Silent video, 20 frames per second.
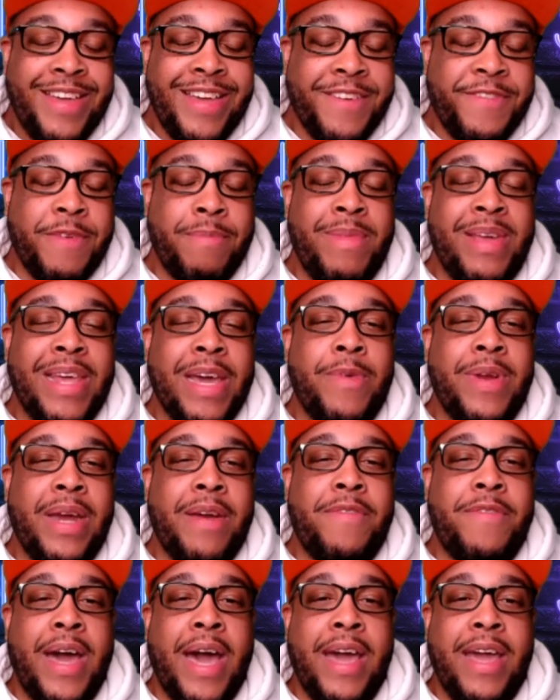for me, like,
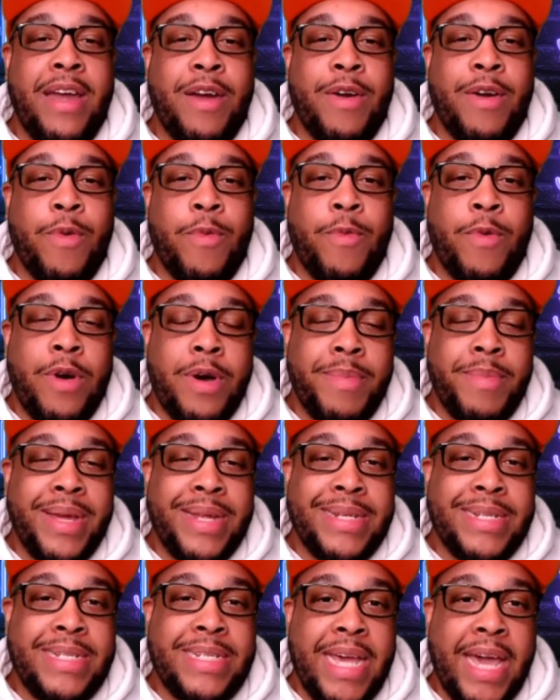whenever I hear a
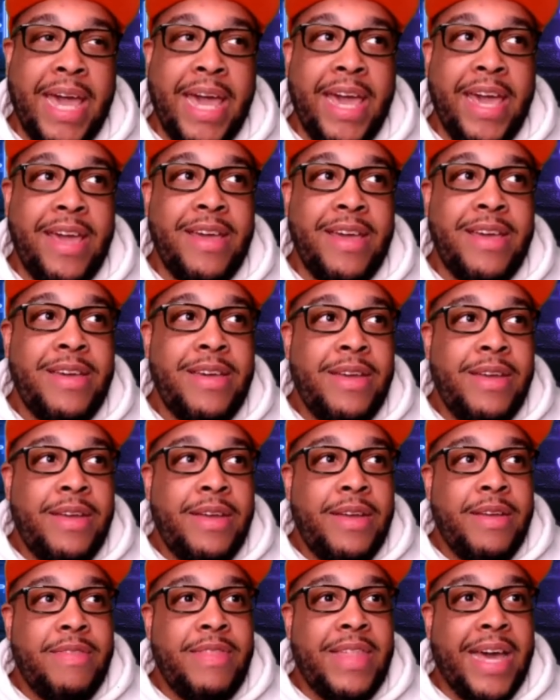woman say
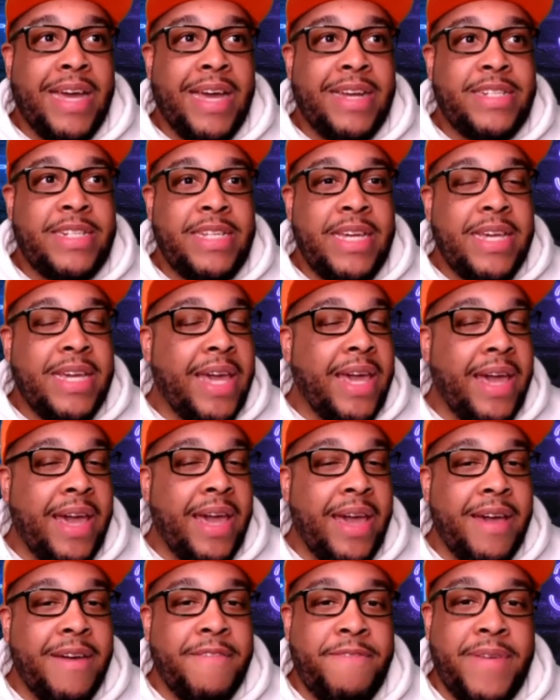that she
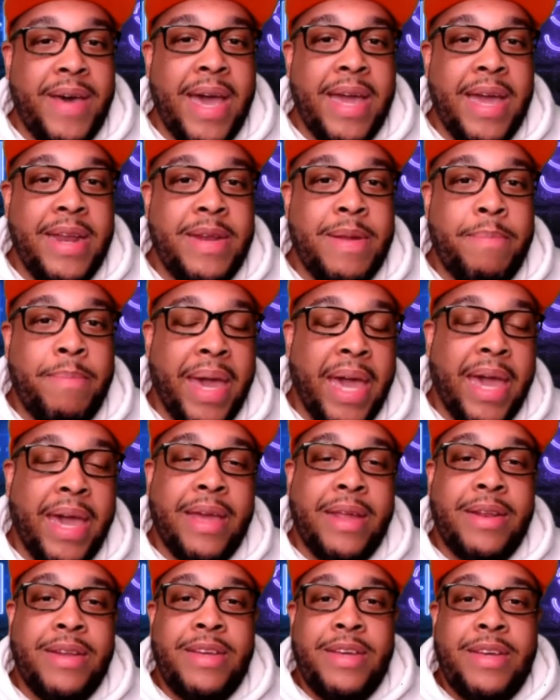can't find a
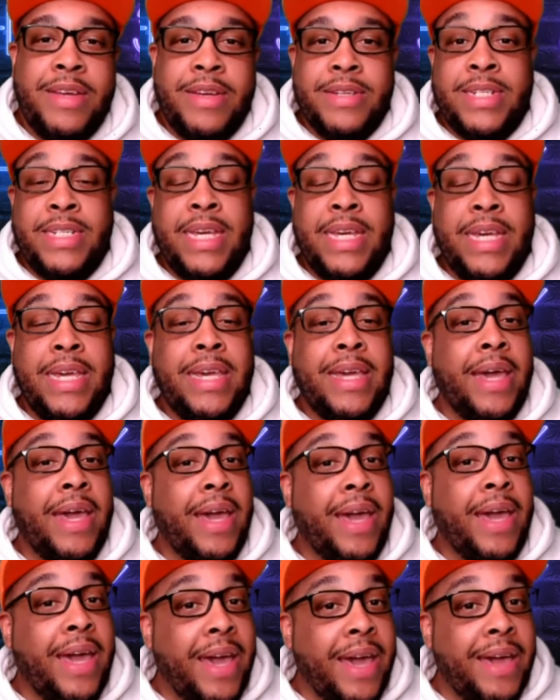man, she
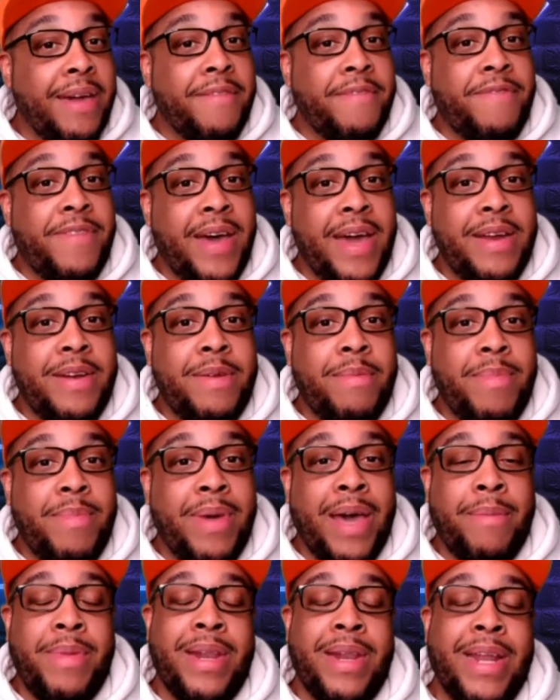can't find him.
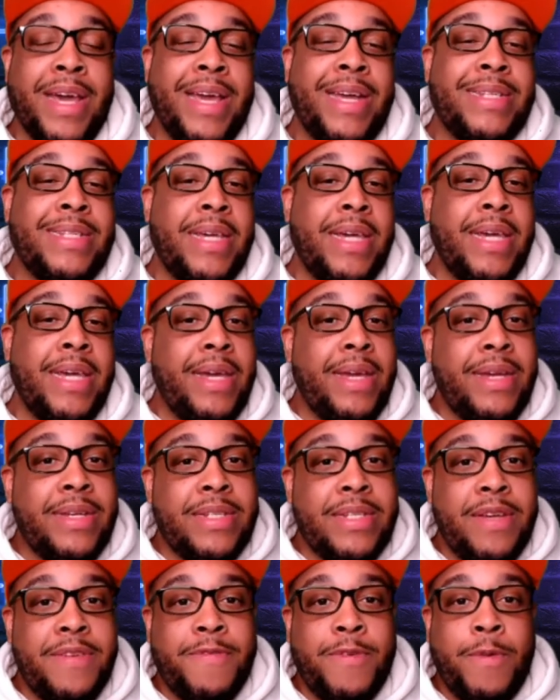I mean, like, it's
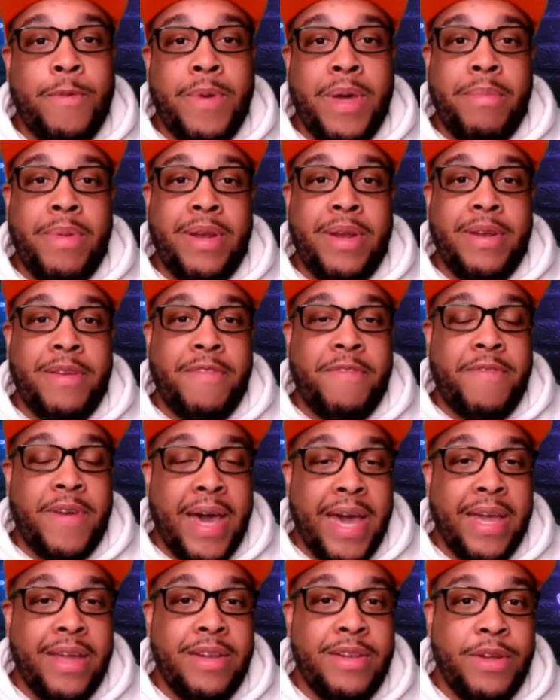easy for women to
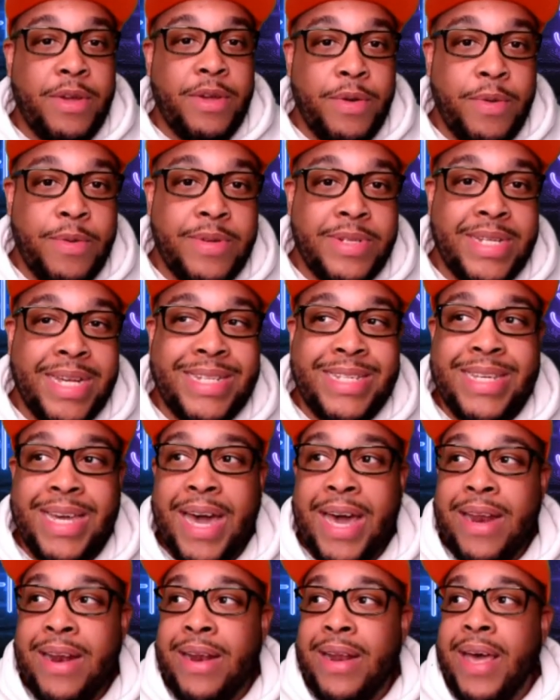find dudes. It's
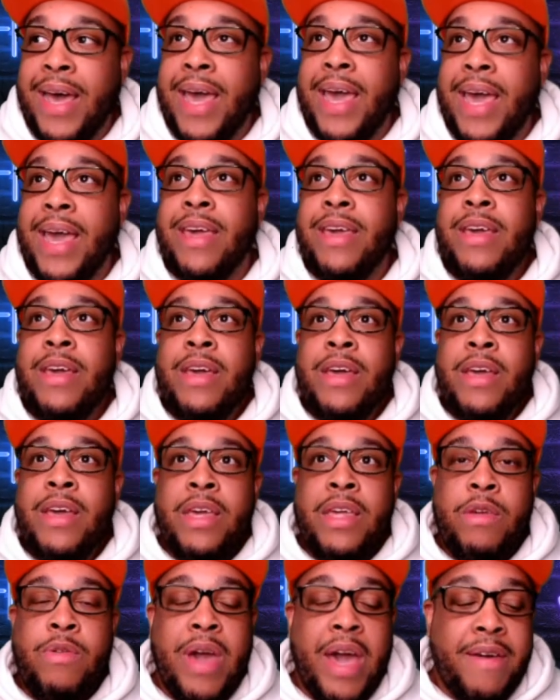kind of like
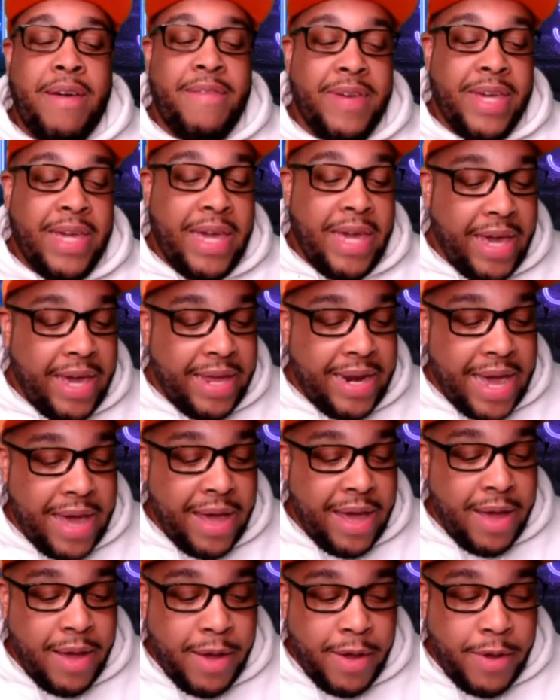you have a kid
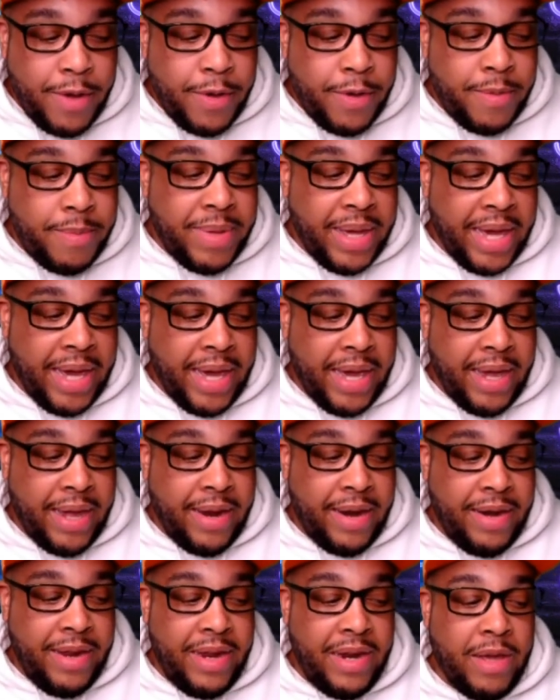at home,
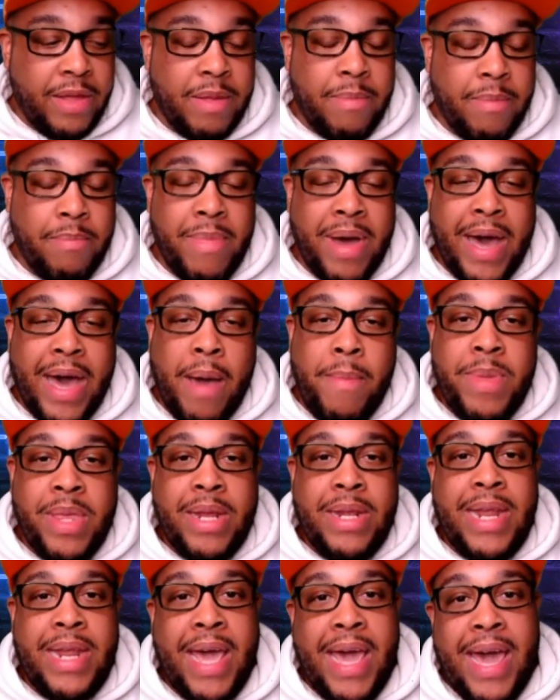and the mom and
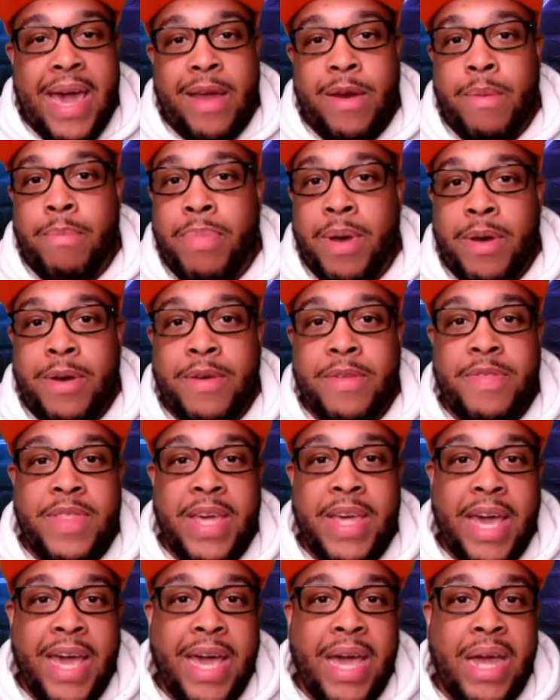the dad are both
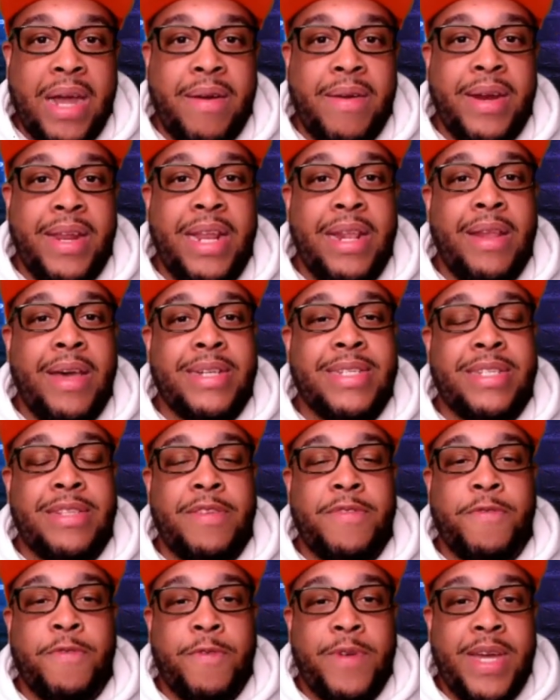there, and he looks in
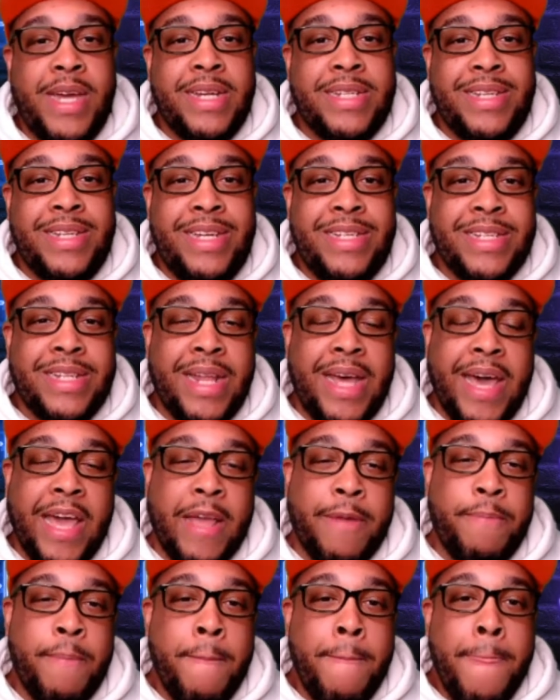the fridge and he's
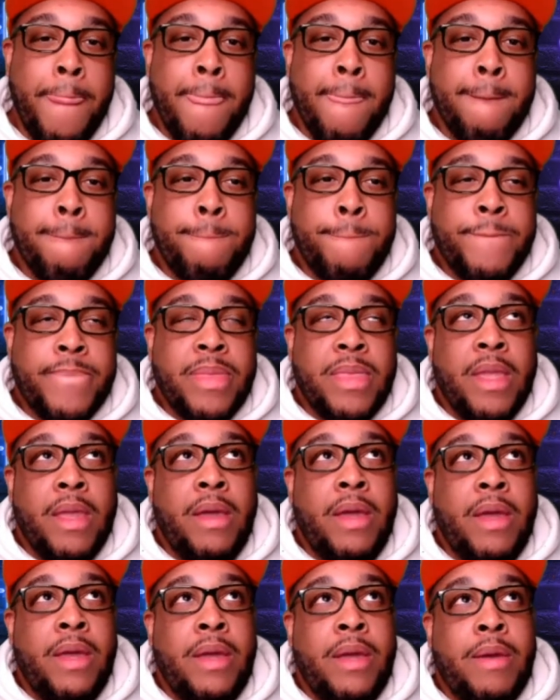like,
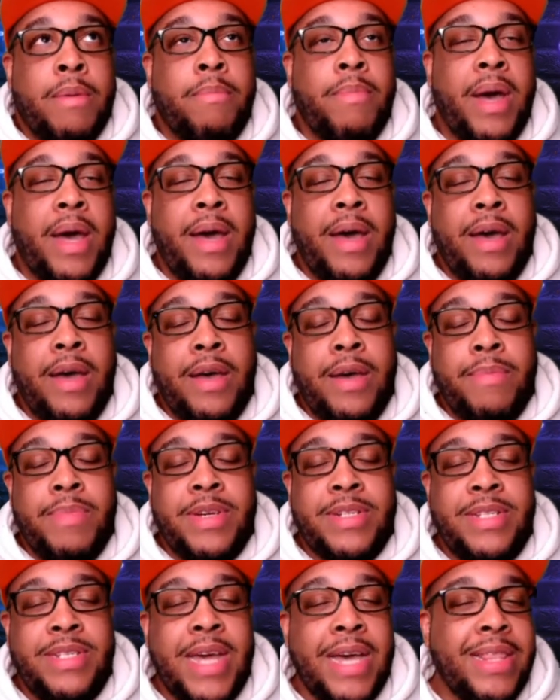"Mom,
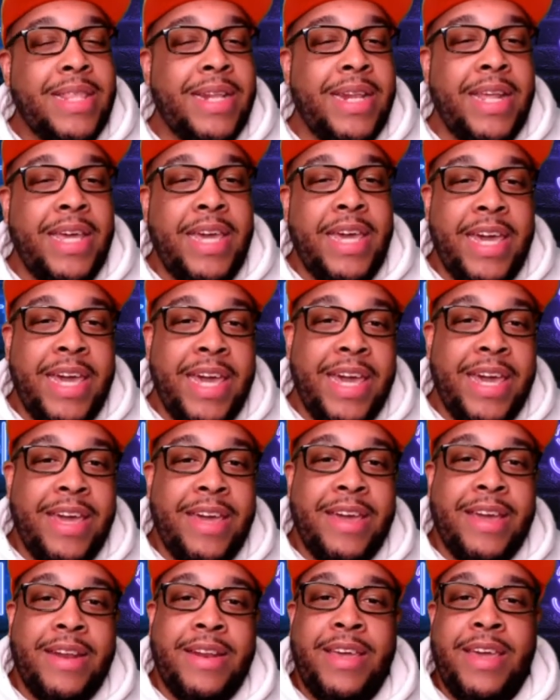there's nothing to
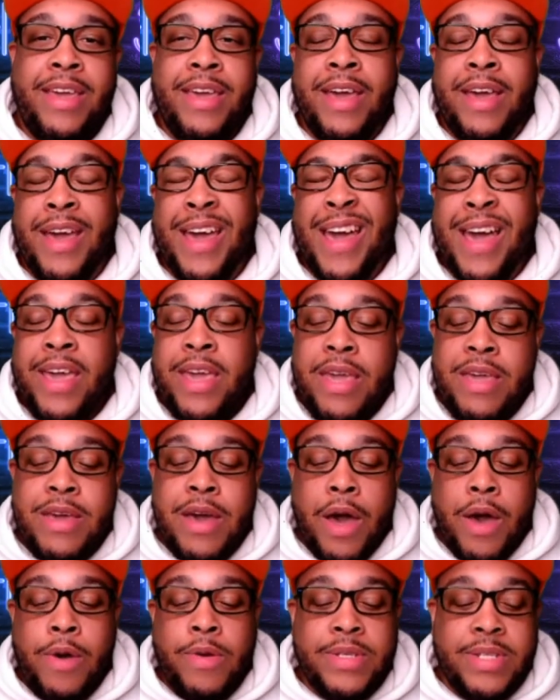eat," and he
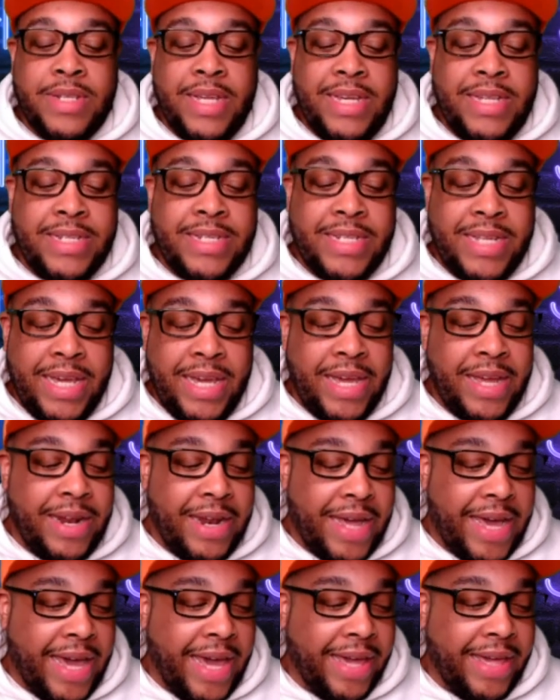goes and he's seeing
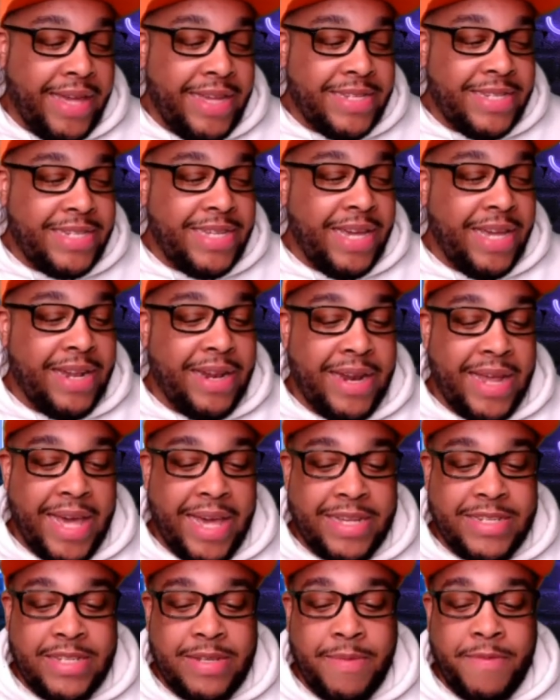
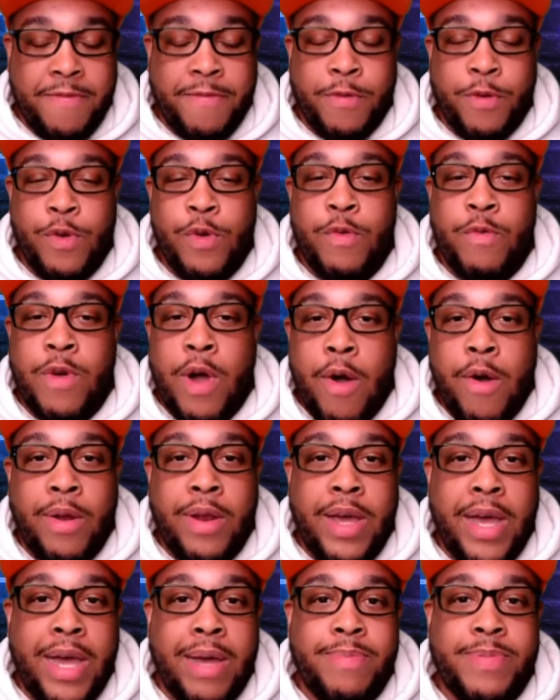like some fruit
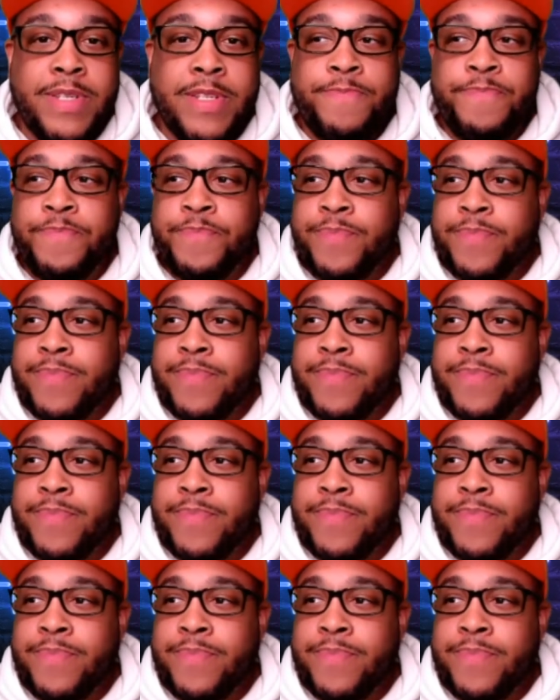roll-ups,